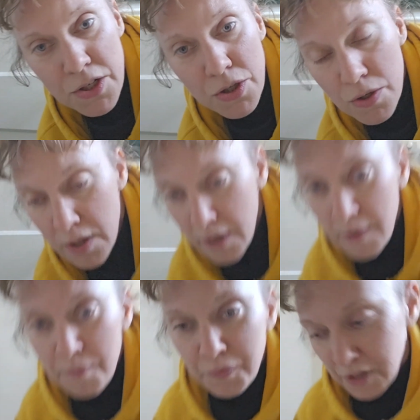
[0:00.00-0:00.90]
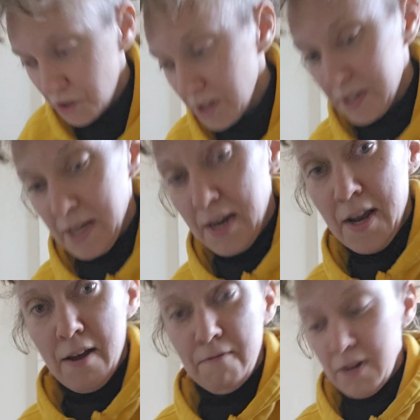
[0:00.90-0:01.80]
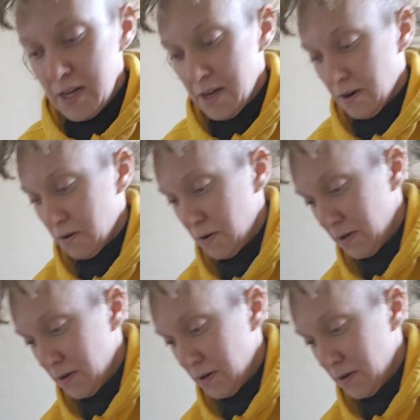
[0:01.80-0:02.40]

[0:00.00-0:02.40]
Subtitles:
to just get it on video.